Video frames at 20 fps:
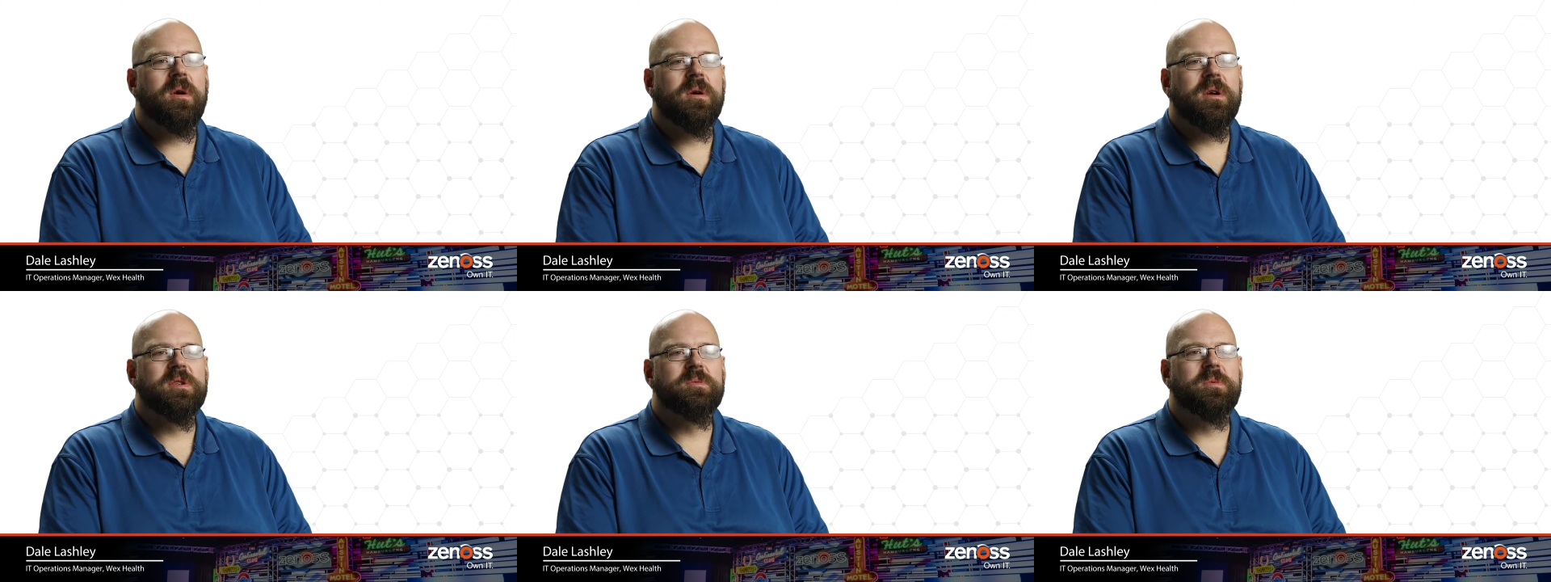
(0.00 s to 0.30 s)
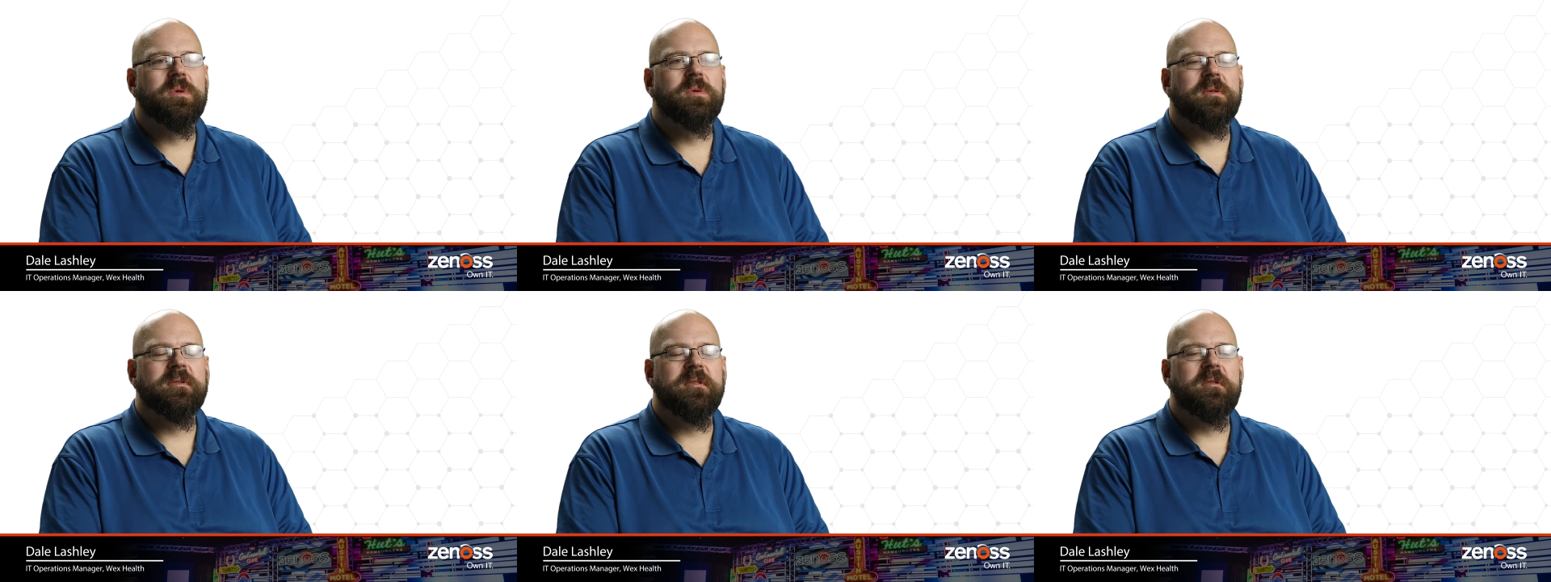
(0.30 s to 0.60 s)
because
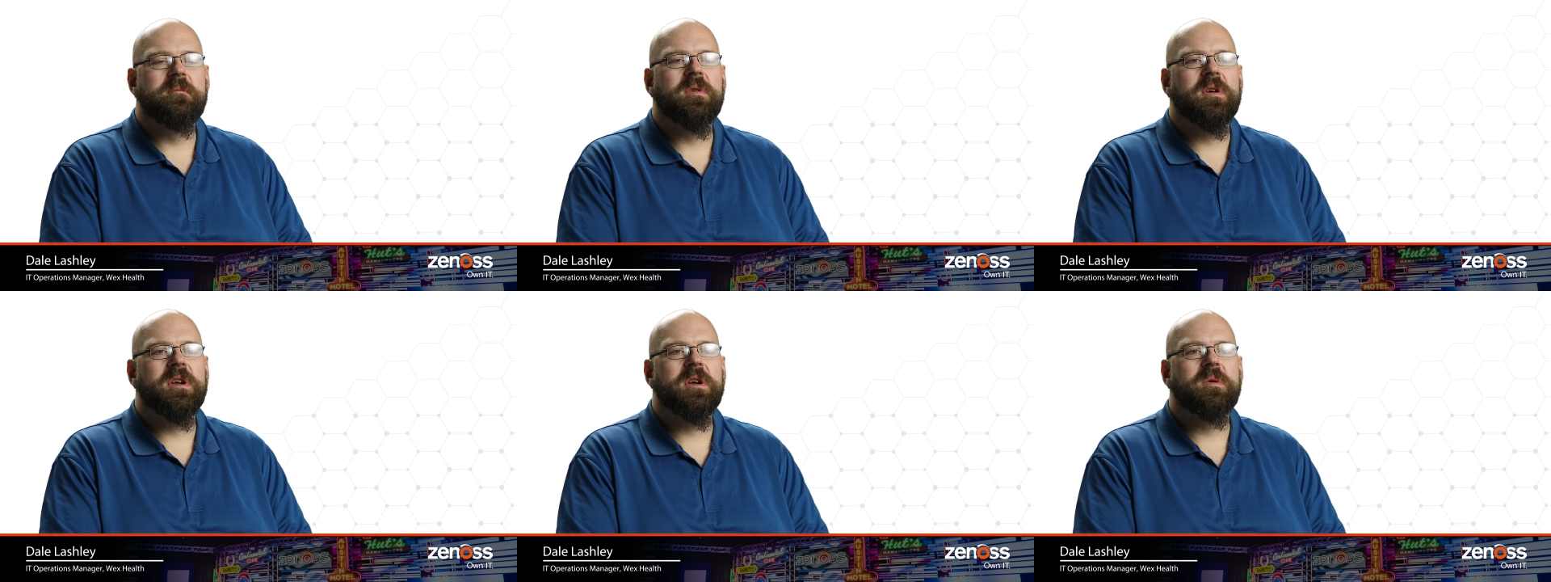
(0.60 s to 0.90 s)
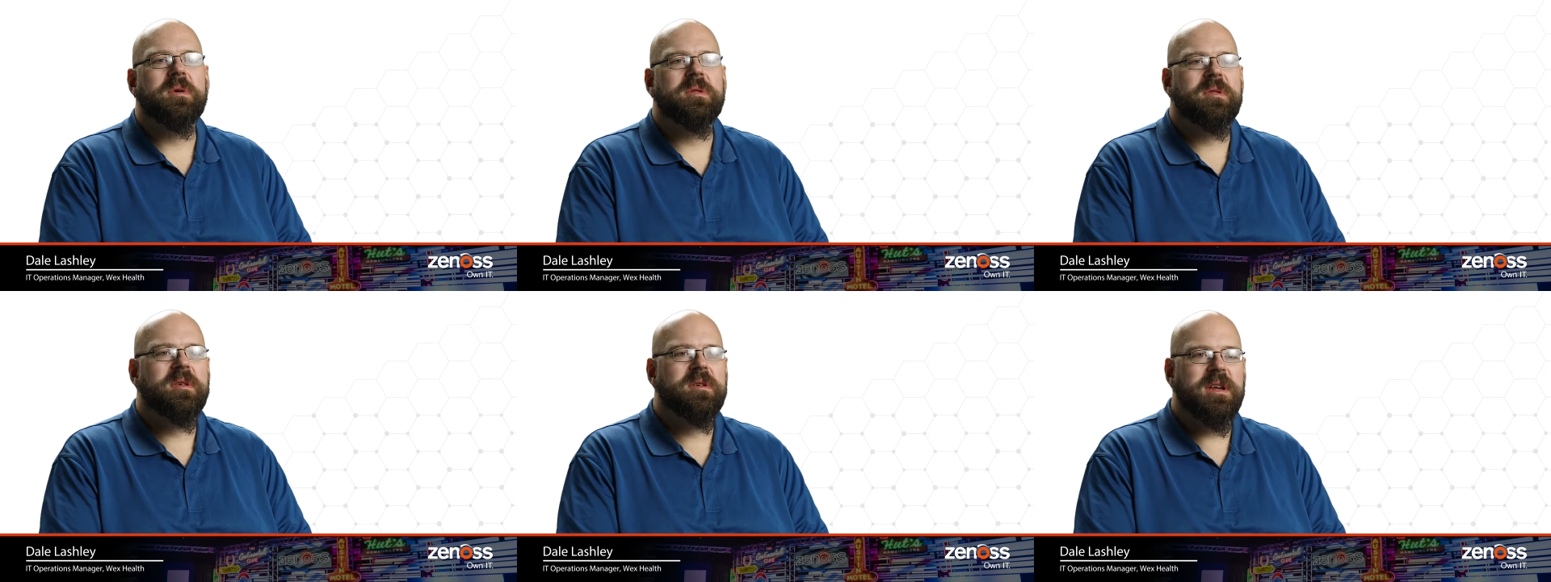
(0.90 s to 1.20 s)
we were familiar
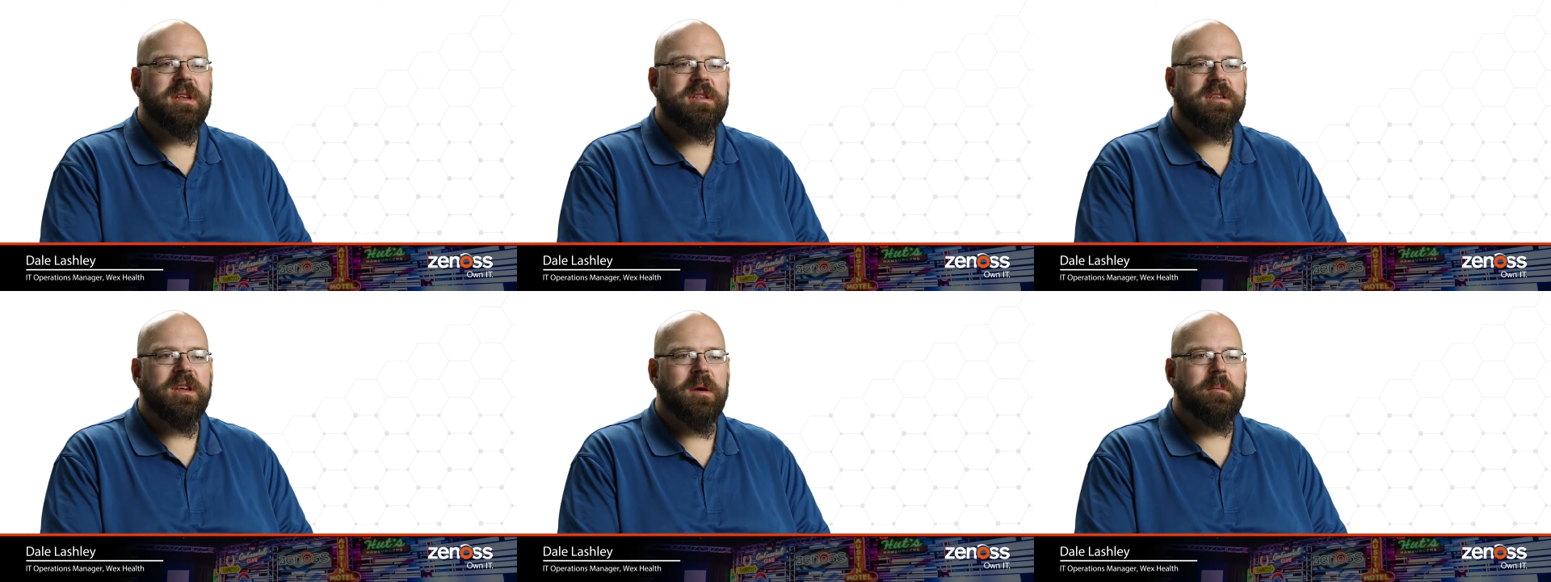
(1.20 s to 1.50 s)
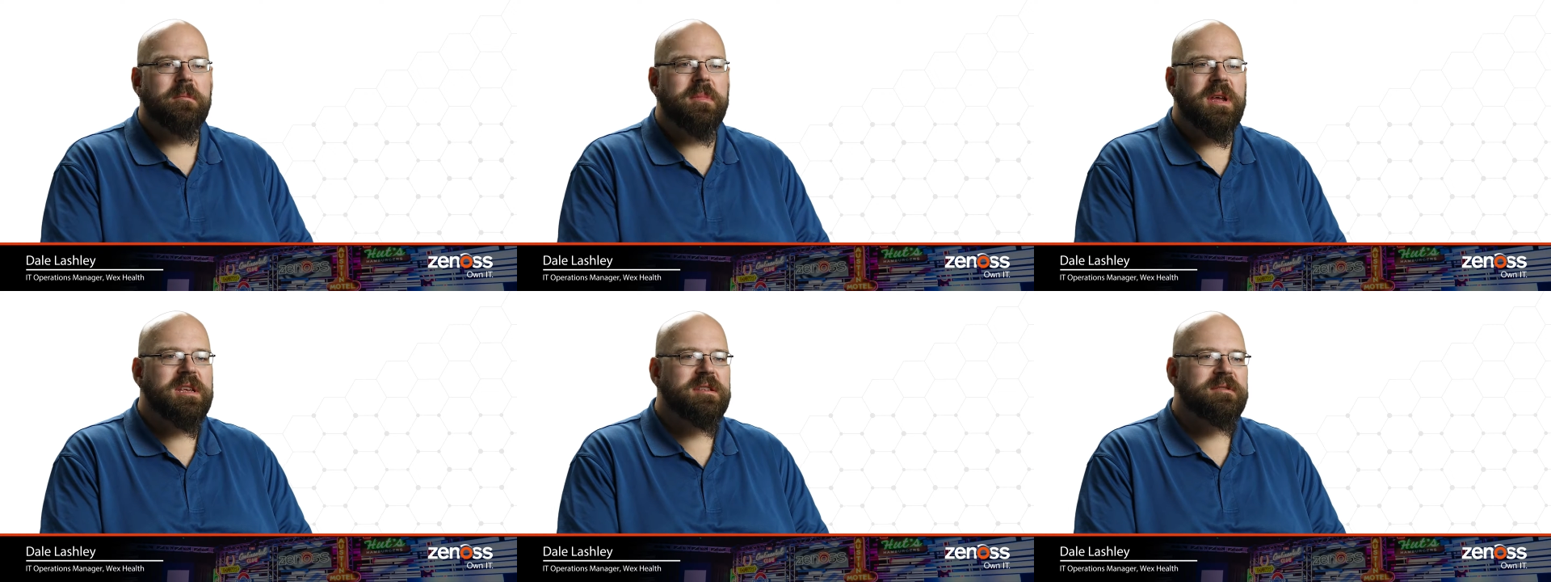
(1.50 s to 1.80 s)
with the
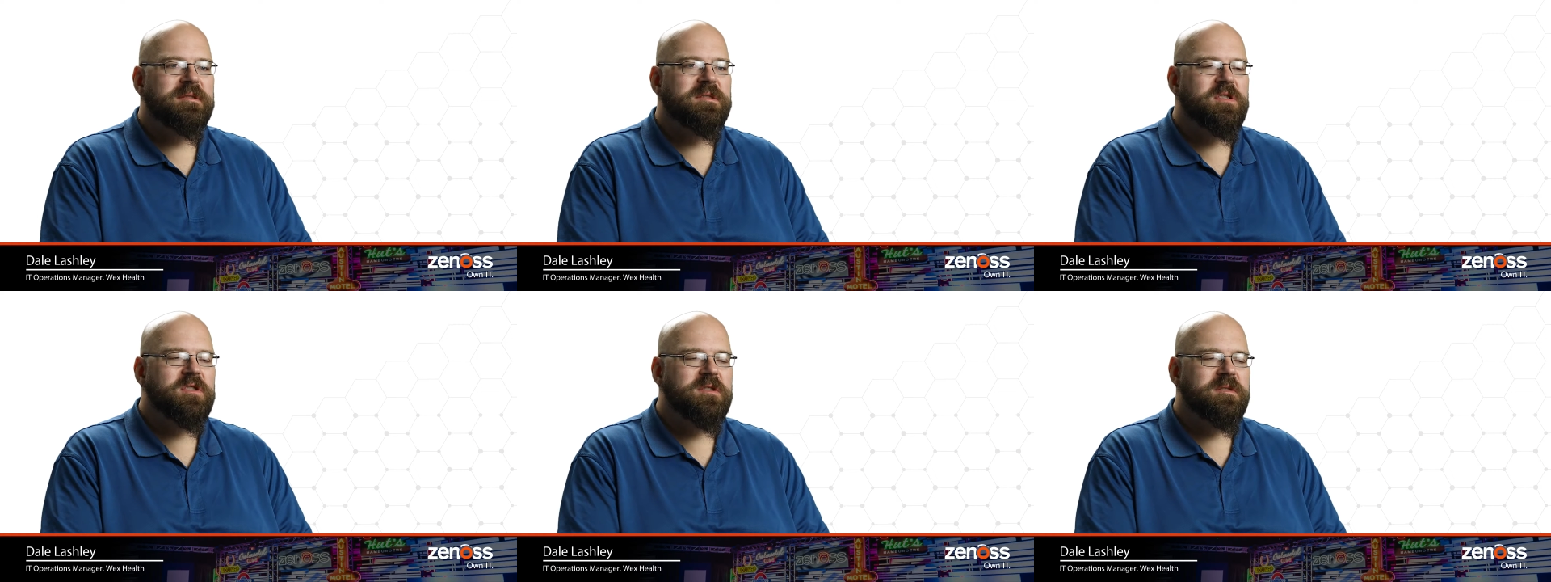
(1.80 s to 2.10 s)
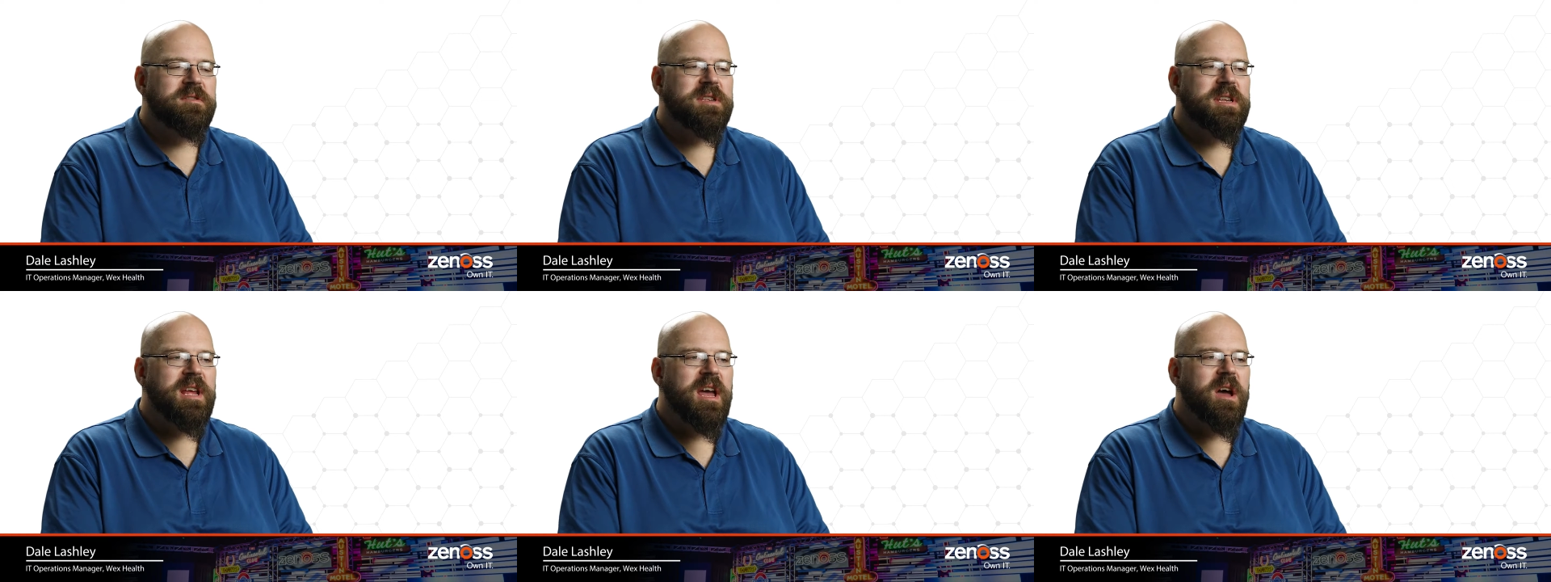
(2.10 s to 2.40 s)
ITOM piece for
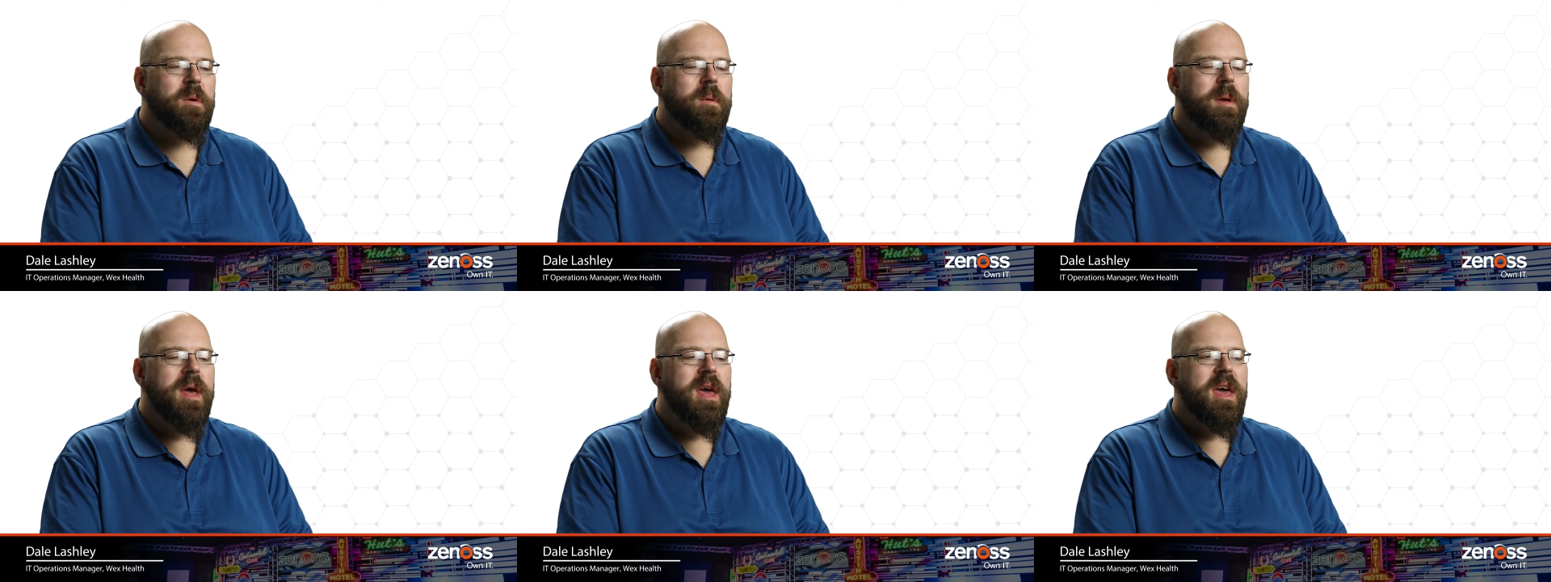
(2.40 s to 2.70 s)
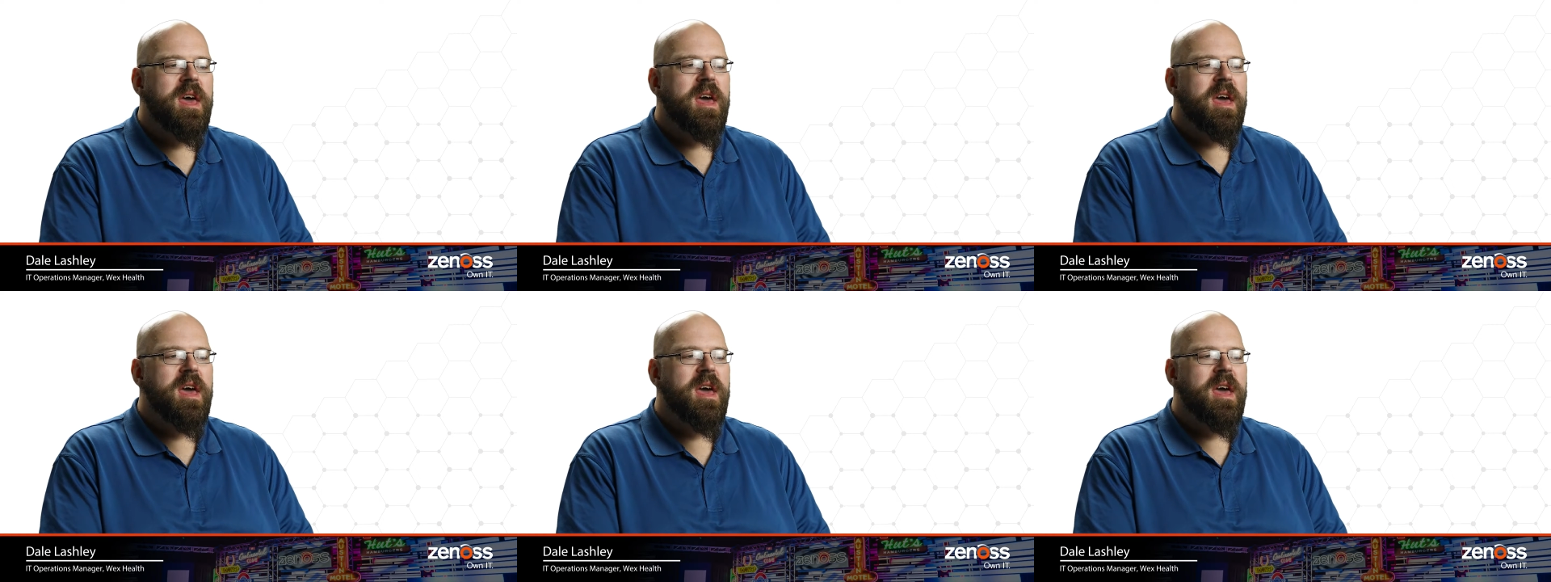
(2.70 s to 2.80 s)
ServiceNow,